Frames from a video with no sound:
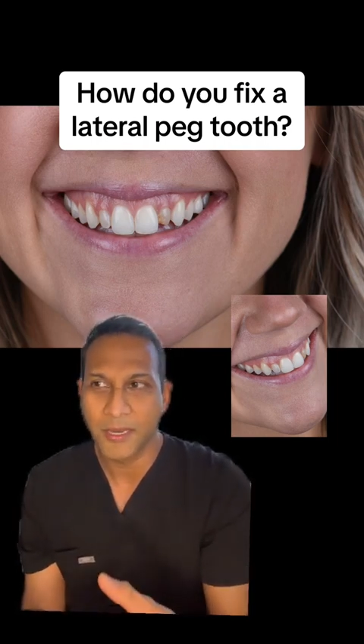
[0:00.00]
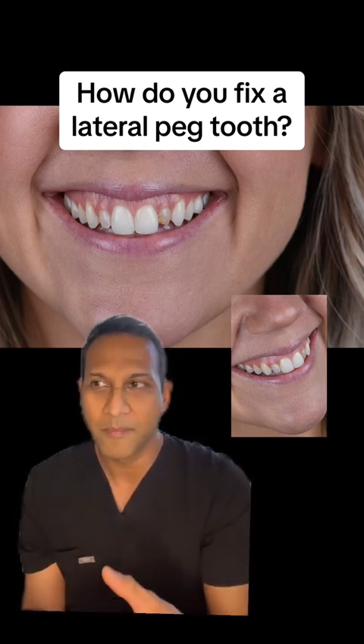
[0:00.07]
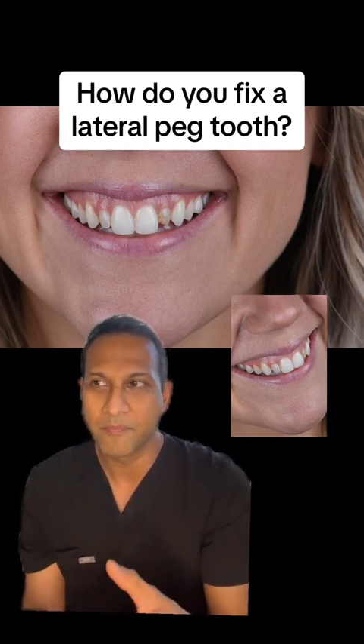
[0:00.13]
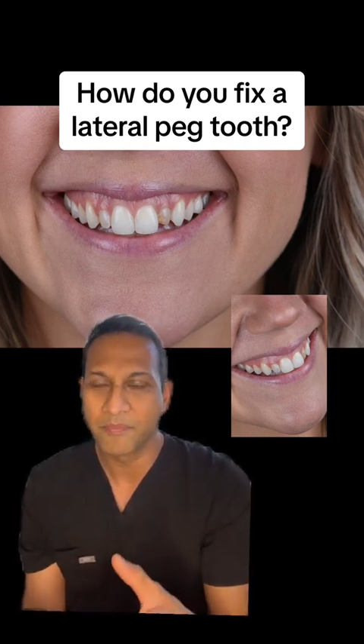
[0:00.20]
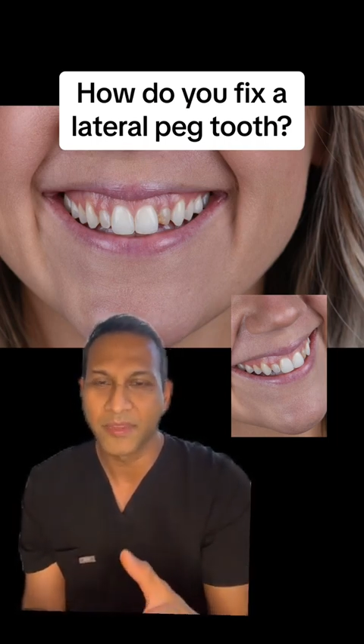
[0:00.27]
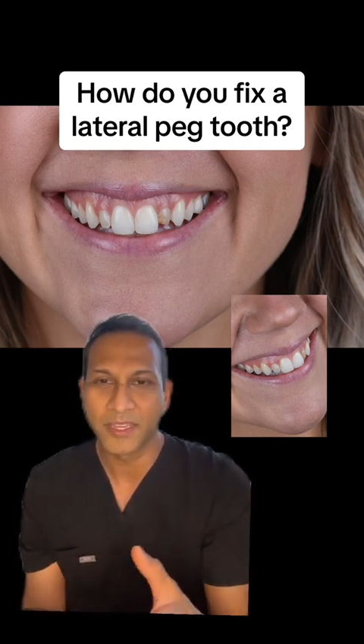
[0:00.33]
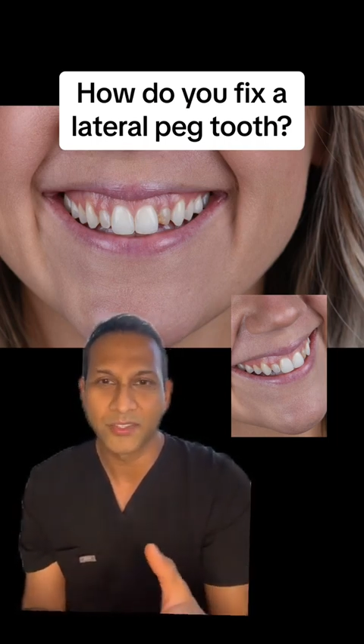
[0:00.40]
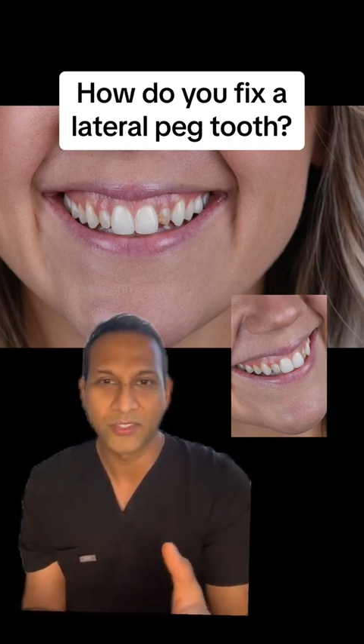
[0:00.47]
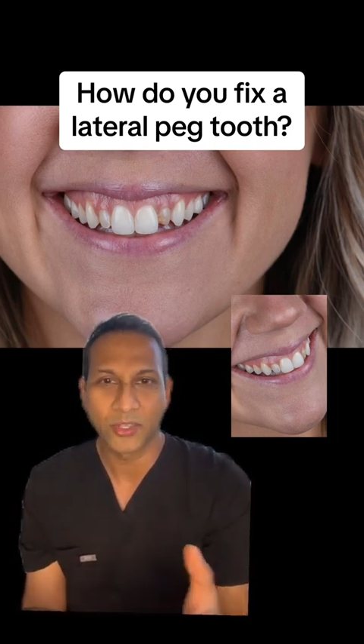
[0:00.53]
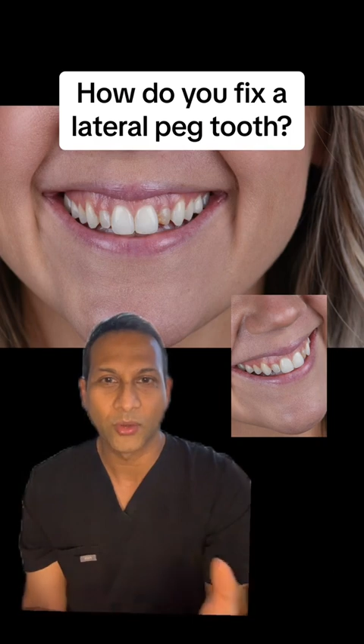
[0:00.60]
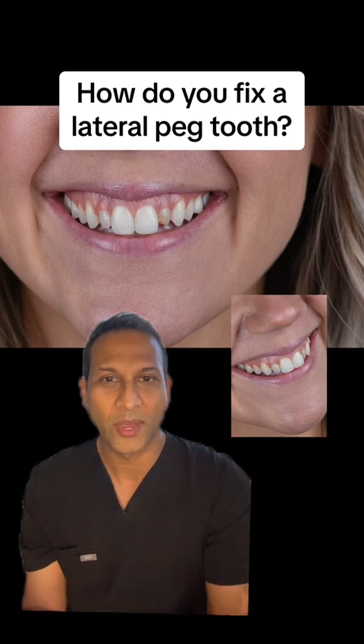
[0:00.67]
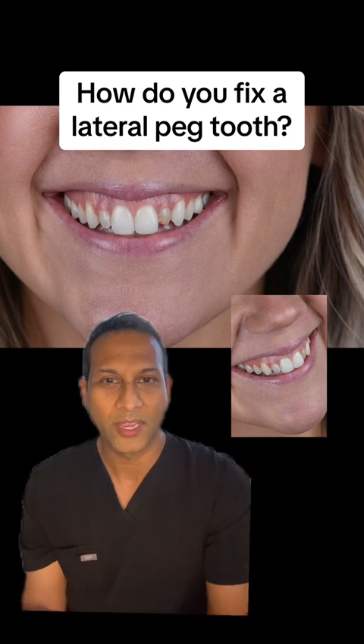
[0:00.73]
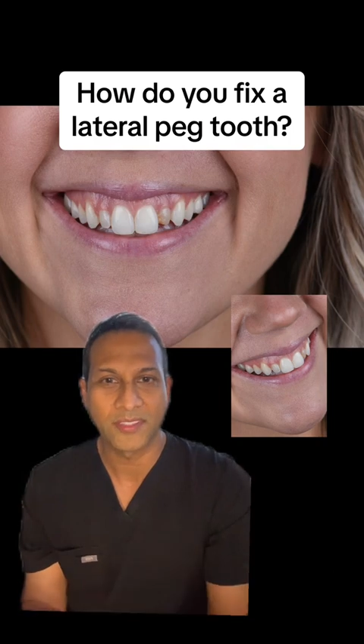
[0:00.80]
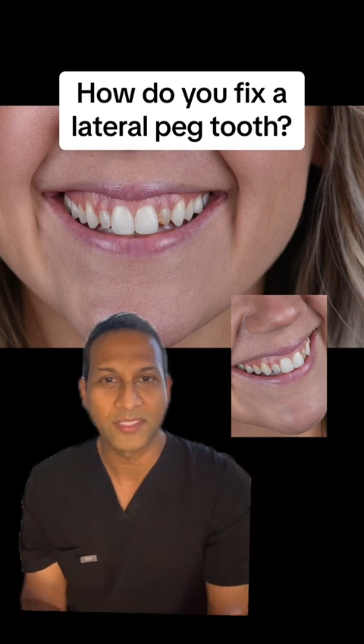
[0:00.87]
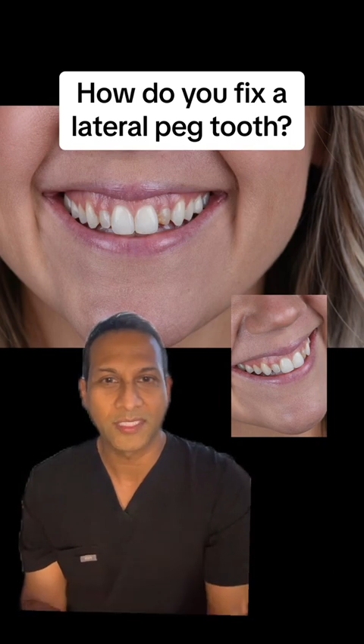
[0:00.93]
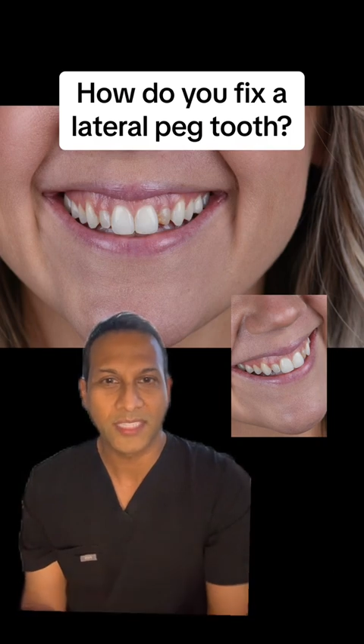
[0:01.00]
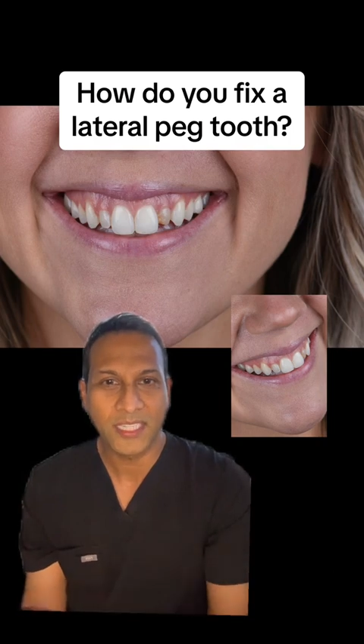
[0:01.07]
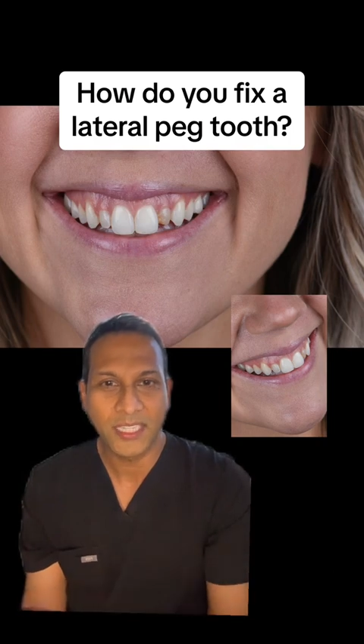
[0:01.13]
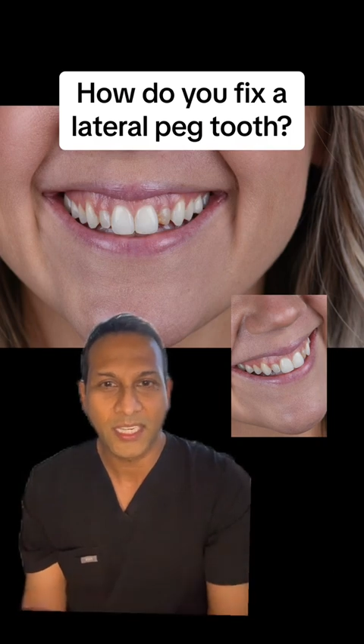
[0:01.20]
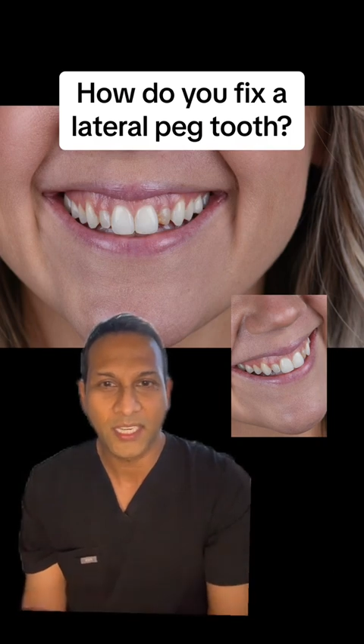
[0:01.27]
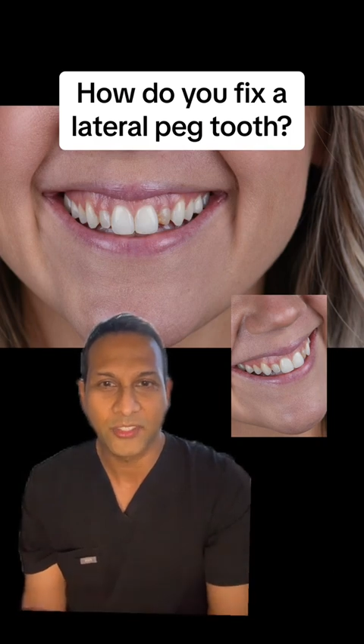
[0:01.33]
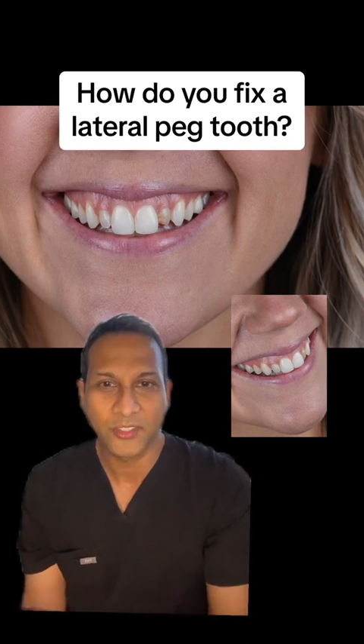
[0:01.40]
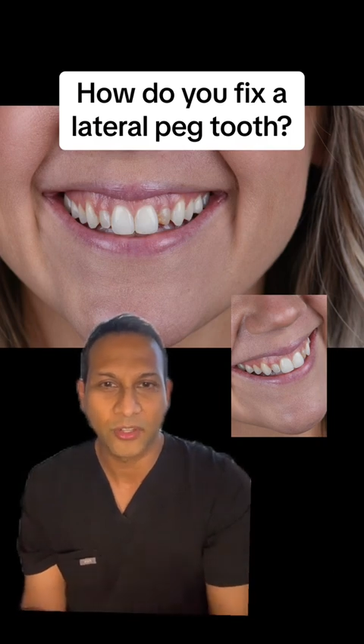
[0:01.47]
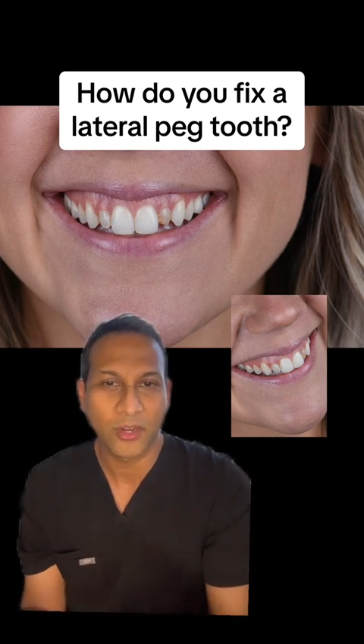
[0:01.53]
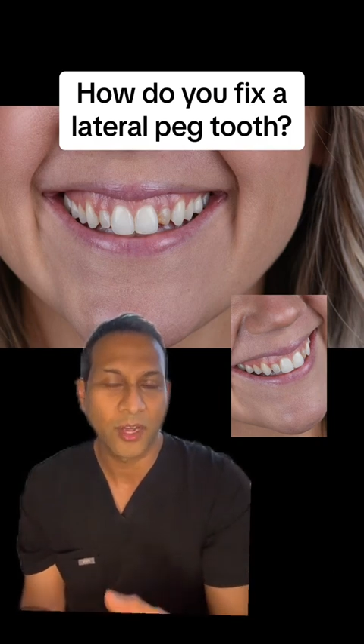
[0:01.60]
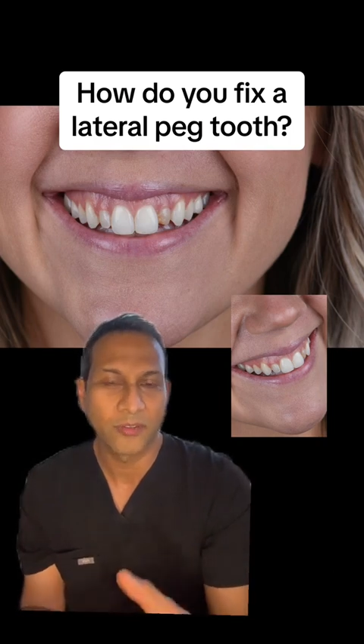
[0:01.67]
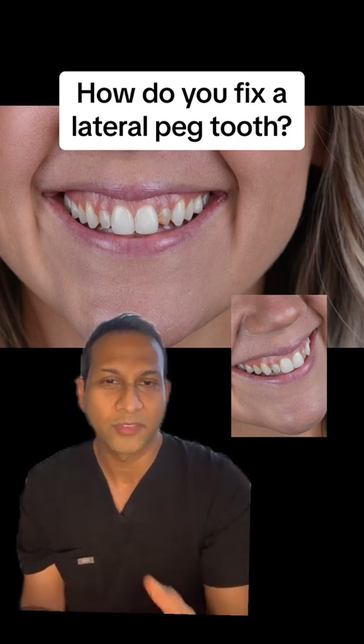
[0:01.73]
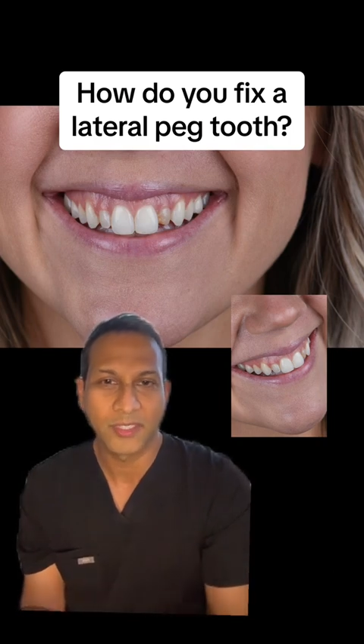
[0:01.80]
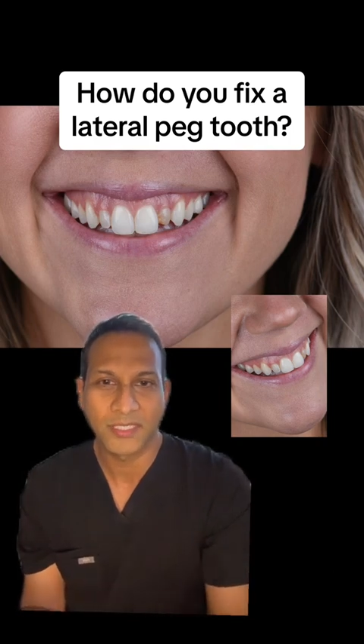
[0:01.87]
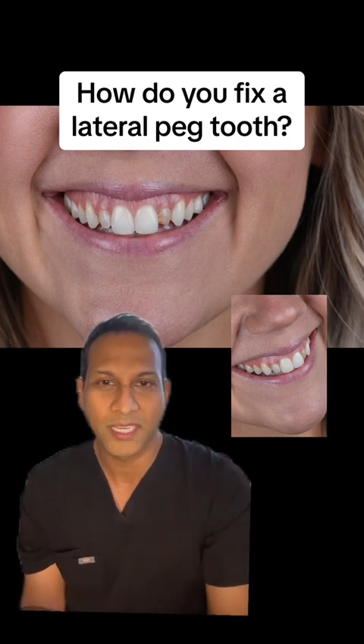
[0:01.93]
and so as a teenager,
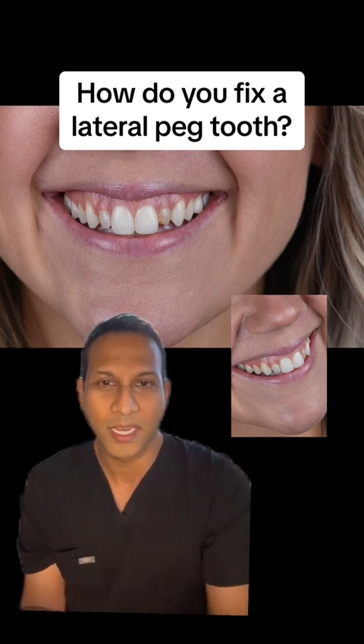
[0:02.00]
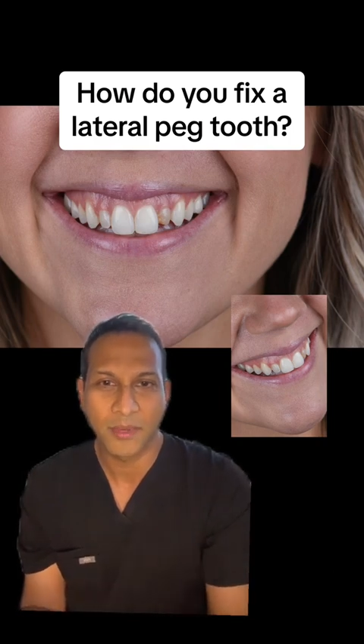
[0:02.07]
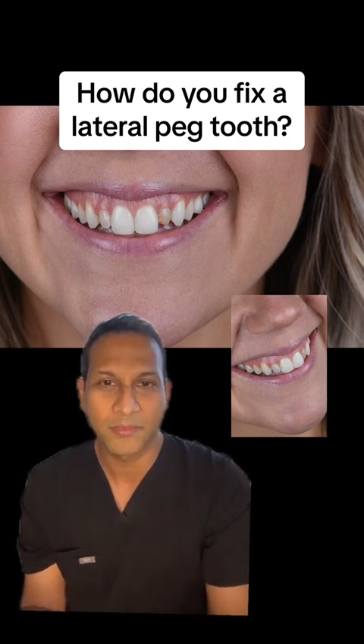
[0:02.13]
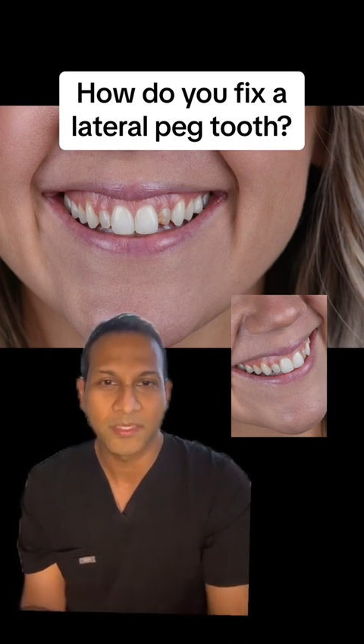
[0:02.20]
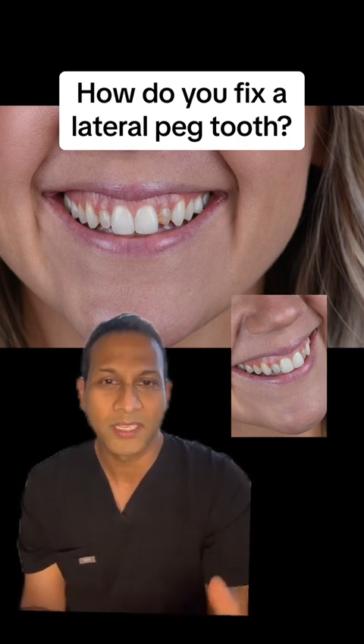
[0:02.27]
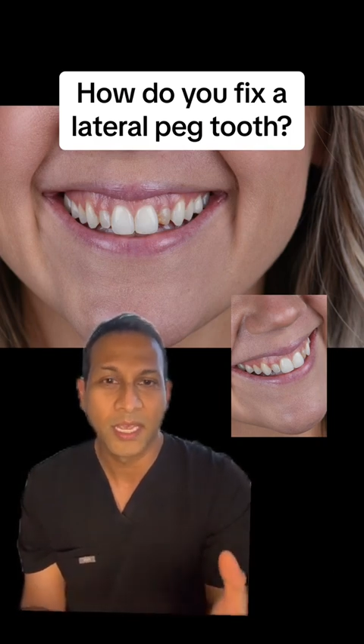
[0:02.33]
oftentimes